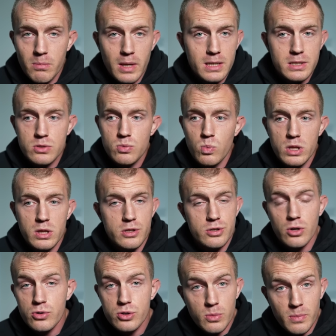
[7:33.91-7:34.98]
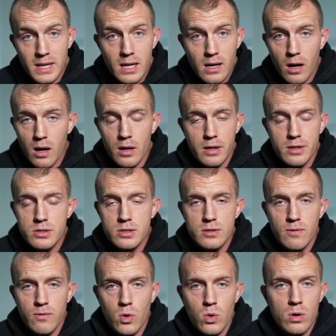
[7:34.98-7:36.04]
That's what the social media audience is
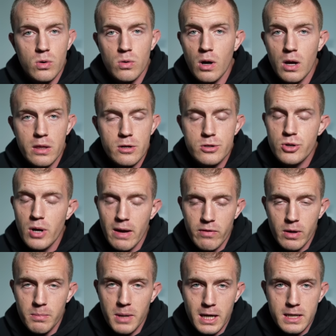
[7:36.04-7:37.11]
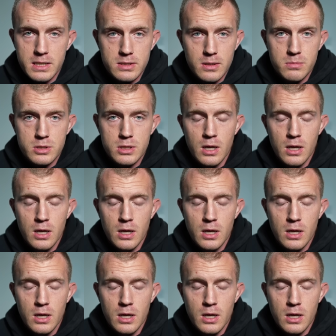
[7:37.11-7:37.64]
for, or other traffic mechanisms.